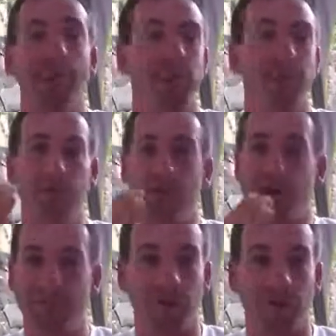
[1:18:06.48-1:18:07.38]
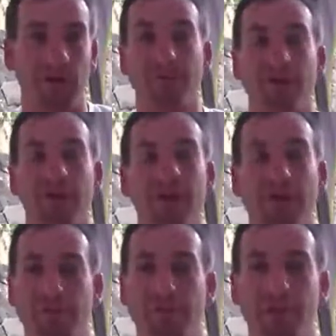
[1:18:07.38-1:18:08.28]
but we wanted to focus in on the
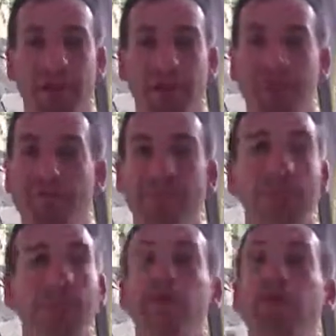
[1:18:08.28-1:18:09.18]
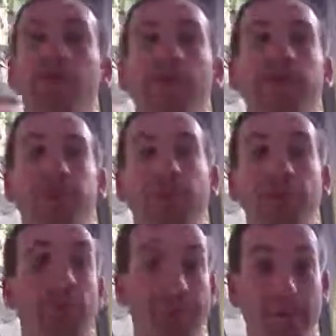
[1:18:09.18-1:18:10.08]
opportunity. We wanted to share a
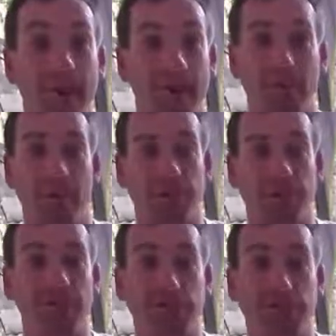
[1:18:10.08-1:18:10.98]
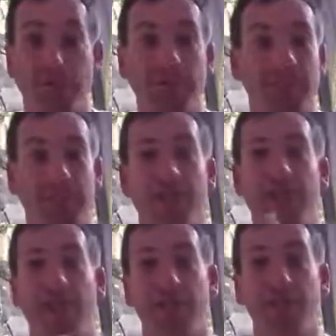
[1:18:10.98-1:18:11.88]
little bit about our personal struggles and
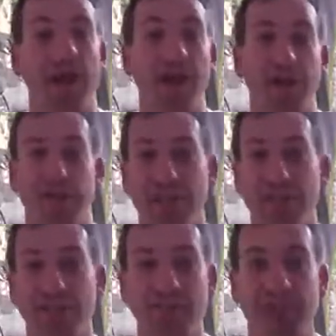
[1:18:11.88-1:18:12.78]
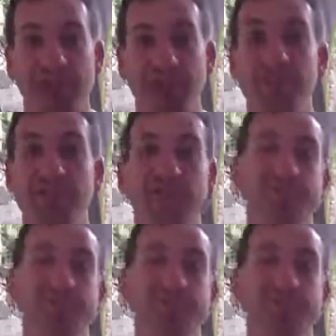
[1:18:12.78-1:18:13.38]
how things have changed,